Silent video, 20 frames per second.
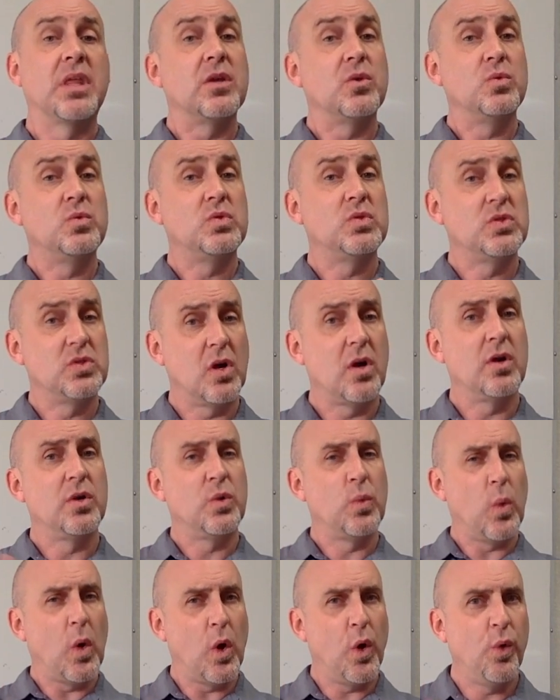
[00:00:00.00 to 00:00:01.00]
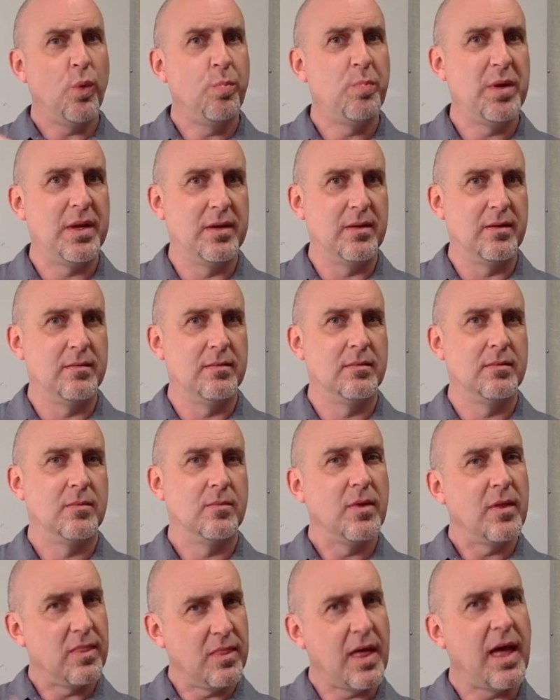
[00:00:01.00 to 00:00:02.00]
You open
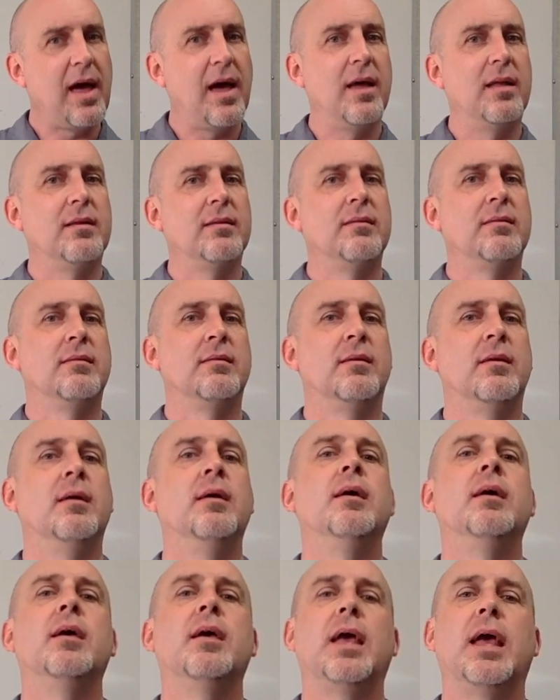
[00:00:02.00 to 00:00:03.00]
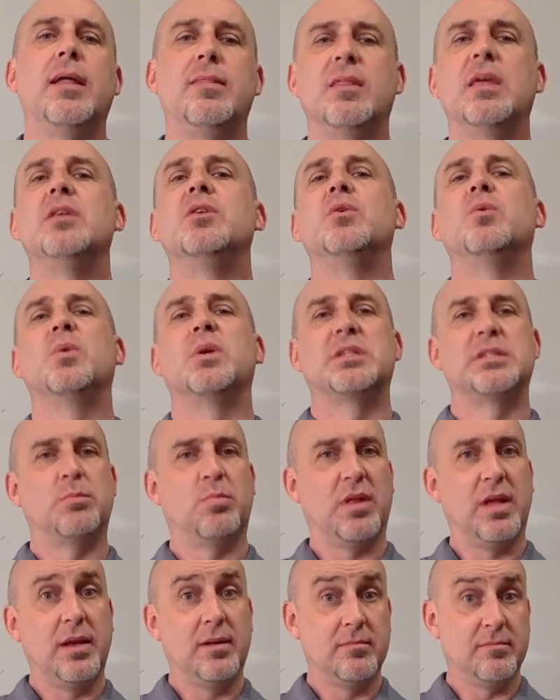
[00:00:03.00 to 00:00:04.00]
with that, and then you
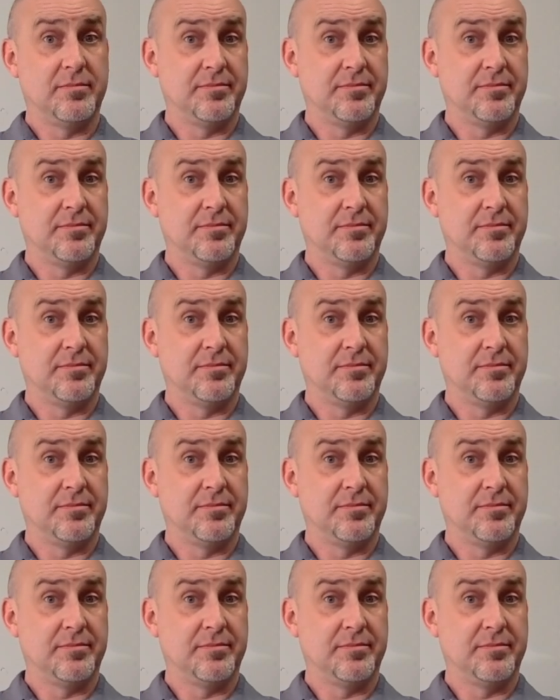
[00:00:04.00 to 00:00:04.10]
explain.